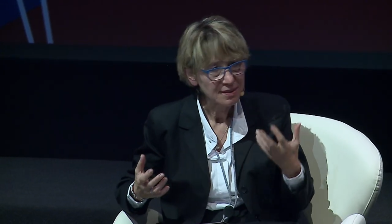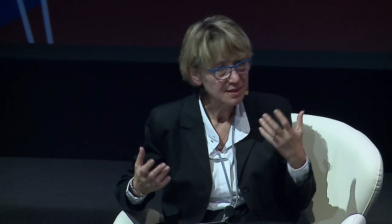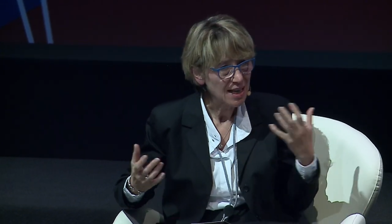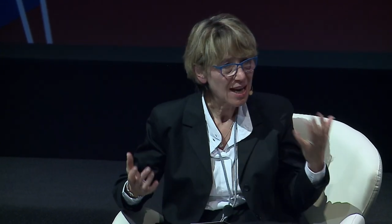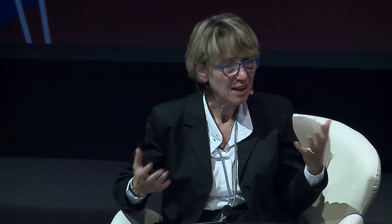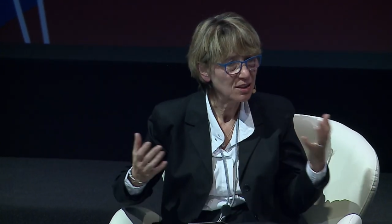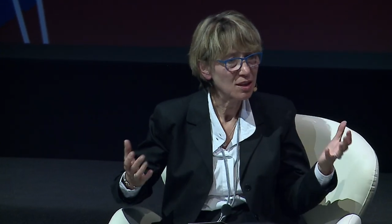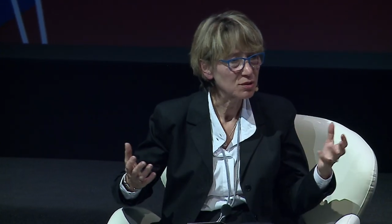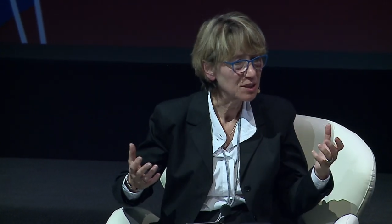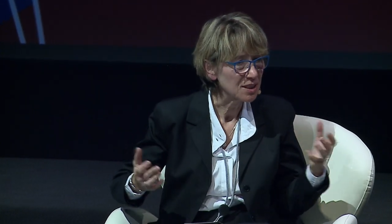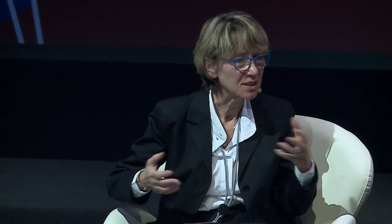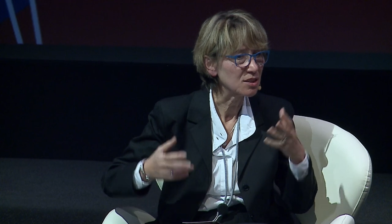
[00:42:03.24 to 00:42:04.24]

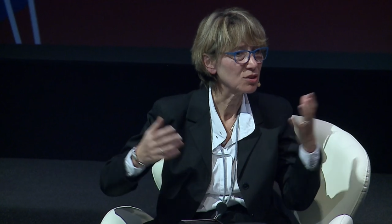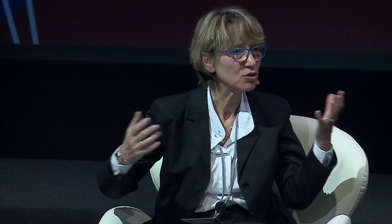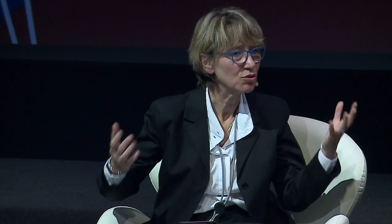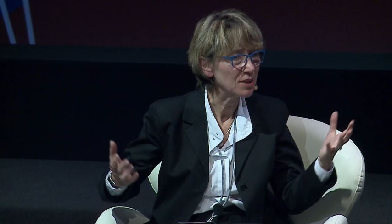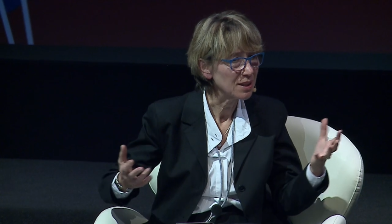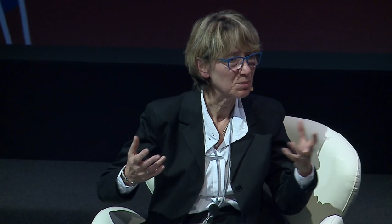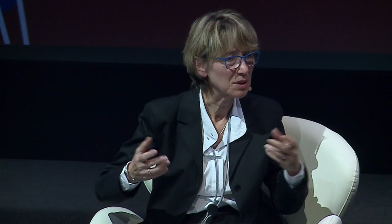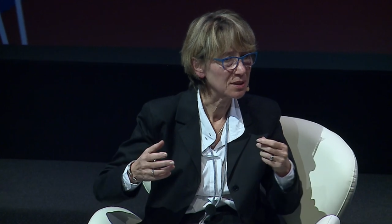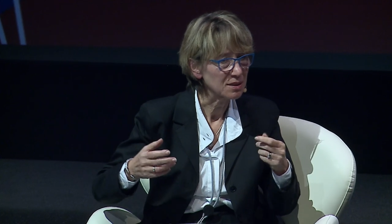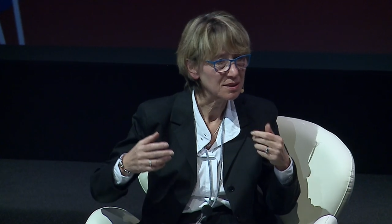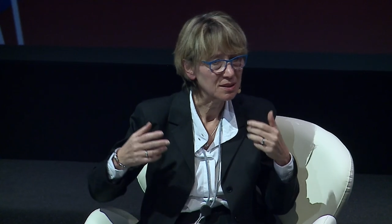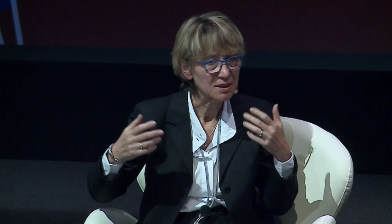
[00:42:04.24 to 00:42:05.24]
diagnosis and treatment,
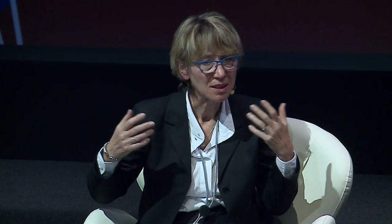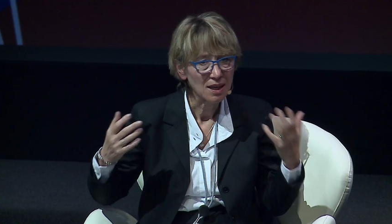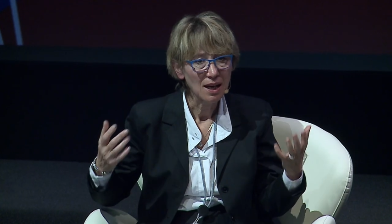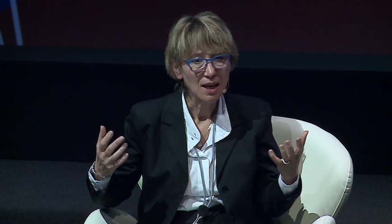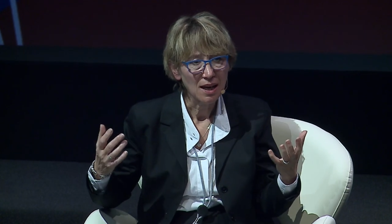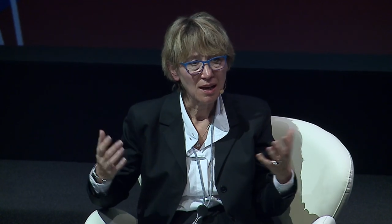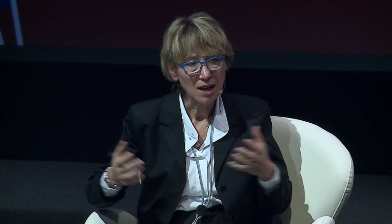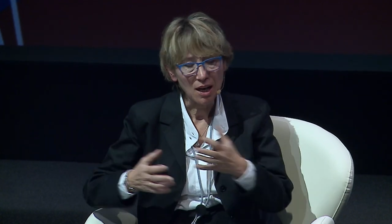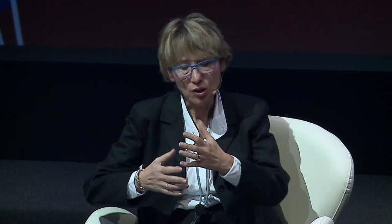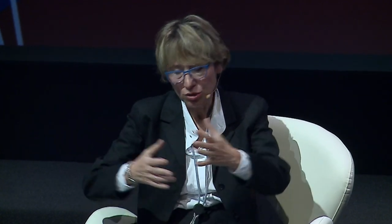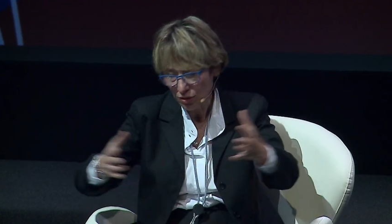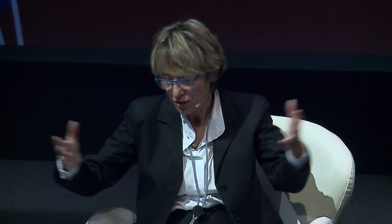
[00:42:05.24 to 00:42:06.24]

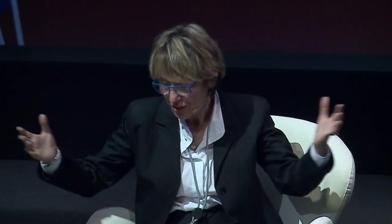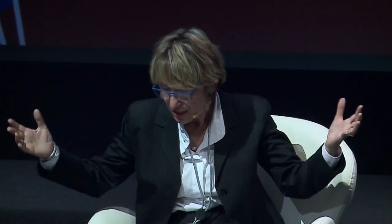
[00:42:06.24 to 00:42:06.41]
across